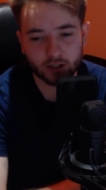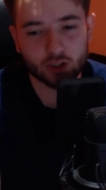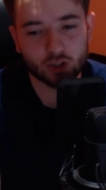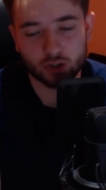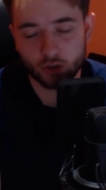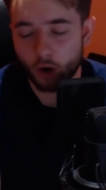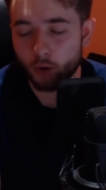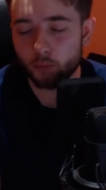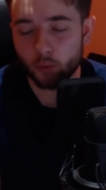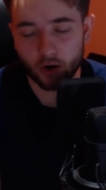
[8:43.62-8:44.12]

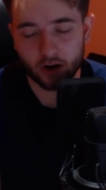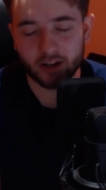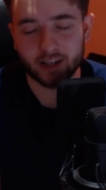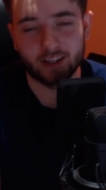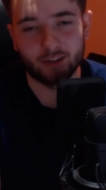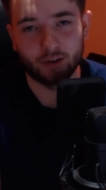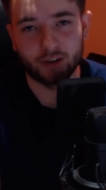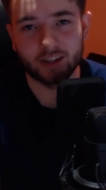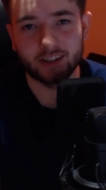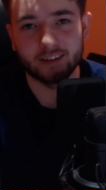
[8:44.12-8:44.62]
stop
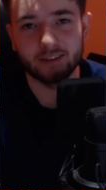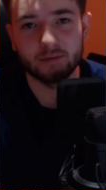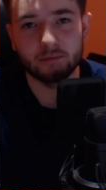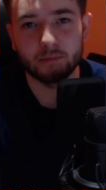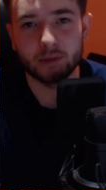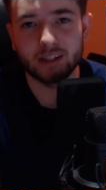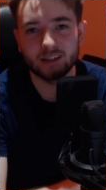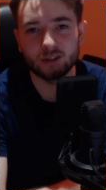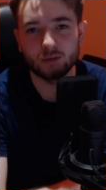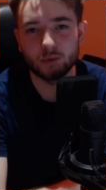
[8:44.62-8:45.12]
working on it
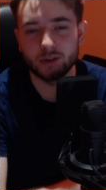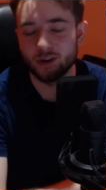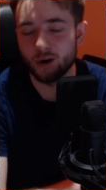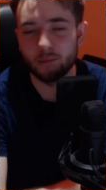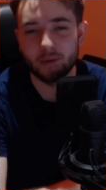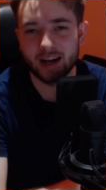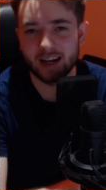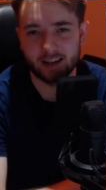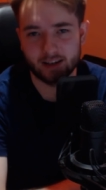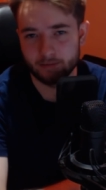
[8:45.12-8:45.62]
because we're
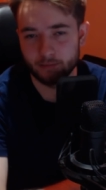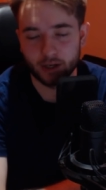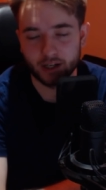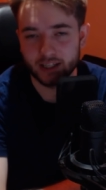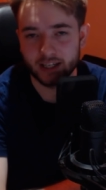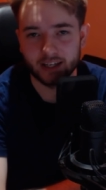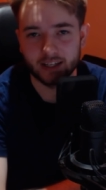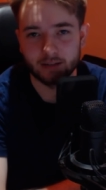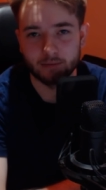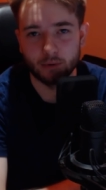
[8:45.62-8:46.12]
not making
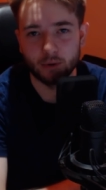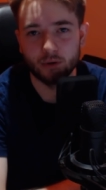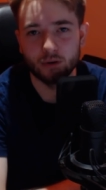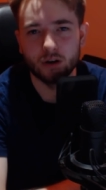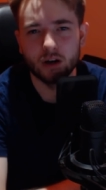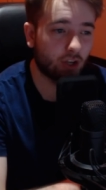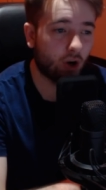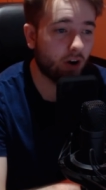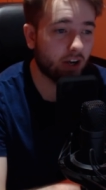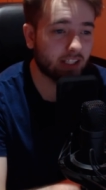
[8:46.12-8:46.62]
money
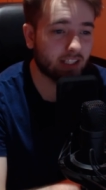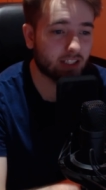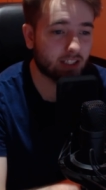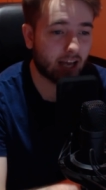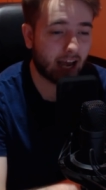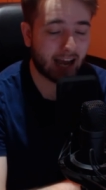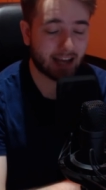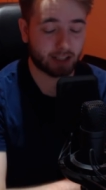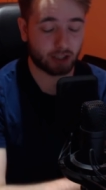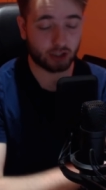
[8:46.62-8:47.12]
anymore. DICE
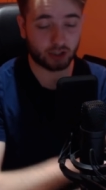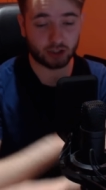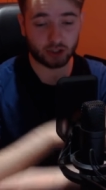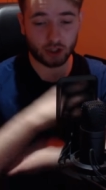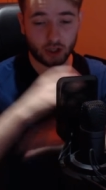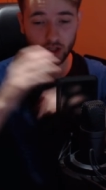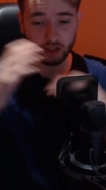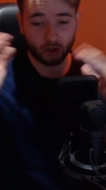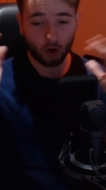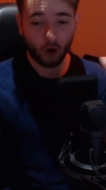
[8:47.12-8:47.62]
had
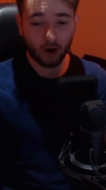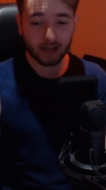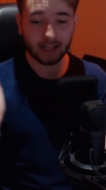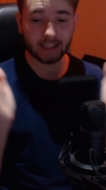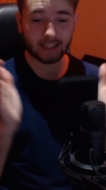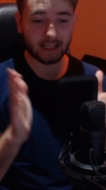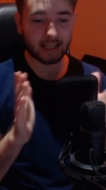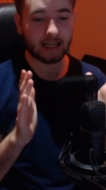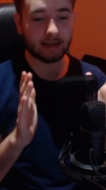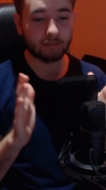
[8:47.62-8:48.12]
just a
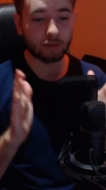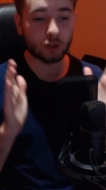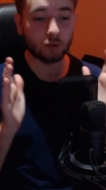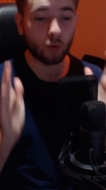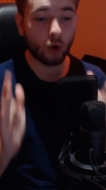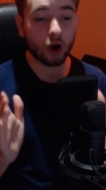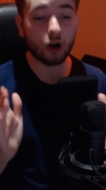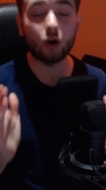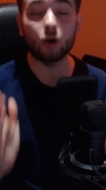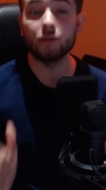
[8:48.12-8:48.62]
tiny team to
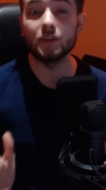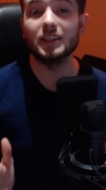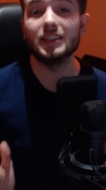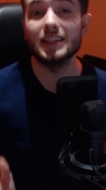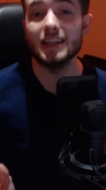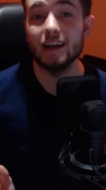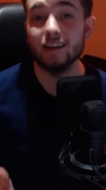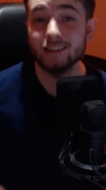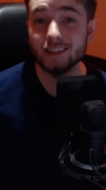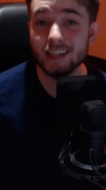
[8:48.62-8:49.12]
work on this
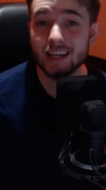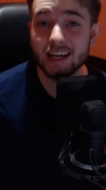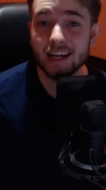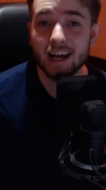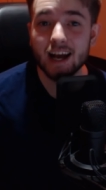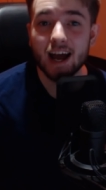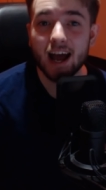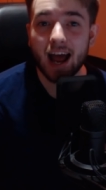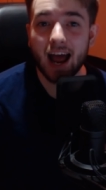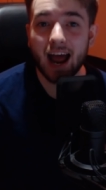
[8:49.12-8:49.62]

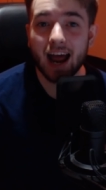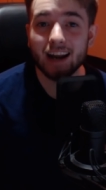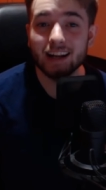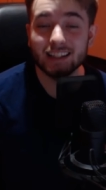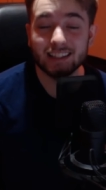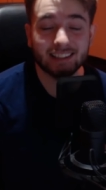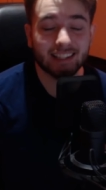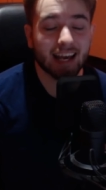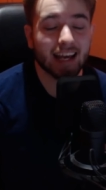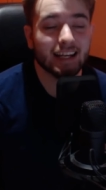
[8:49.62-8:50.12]
DLC, and
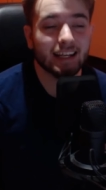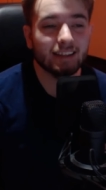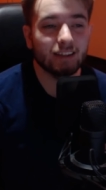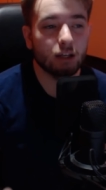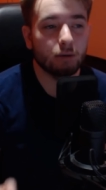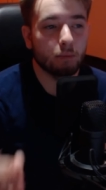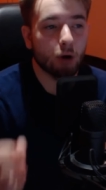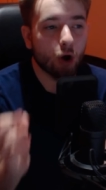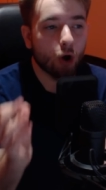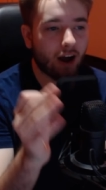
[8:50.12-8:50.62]
it's taken
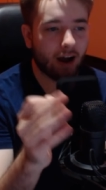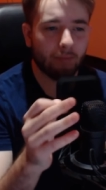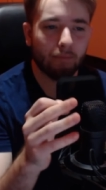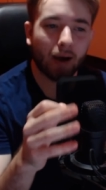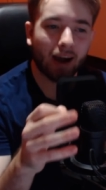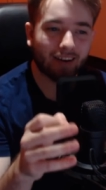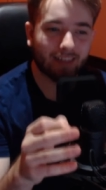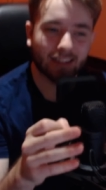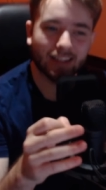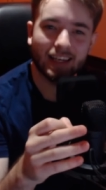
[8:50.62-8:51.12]
them
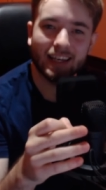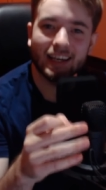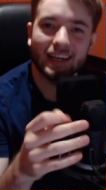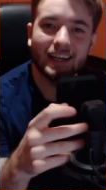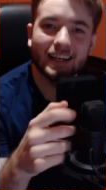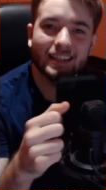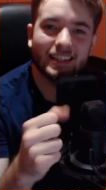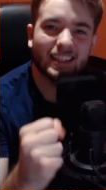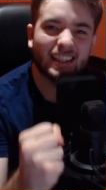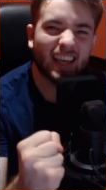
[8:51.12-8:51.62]
about a year
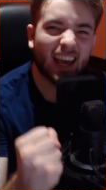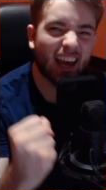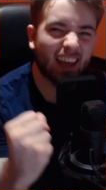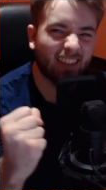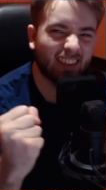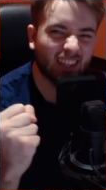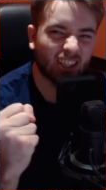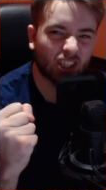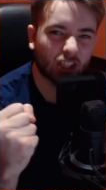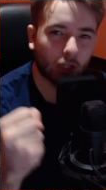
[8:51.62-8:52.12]
to
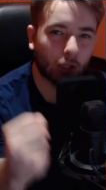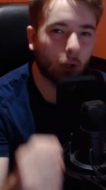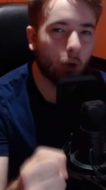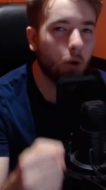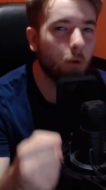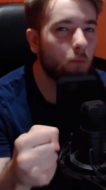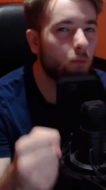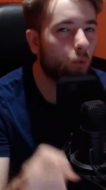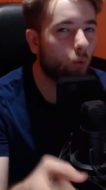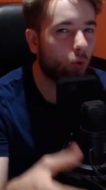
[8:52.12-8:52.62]
get this
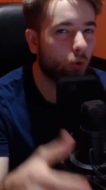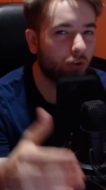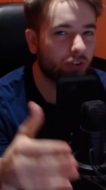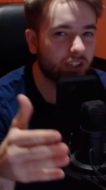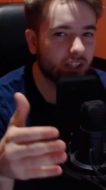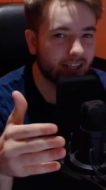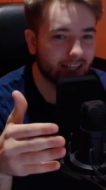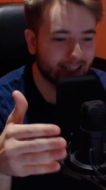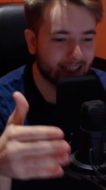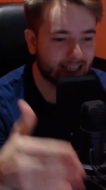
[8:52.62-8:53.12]
Clone Wars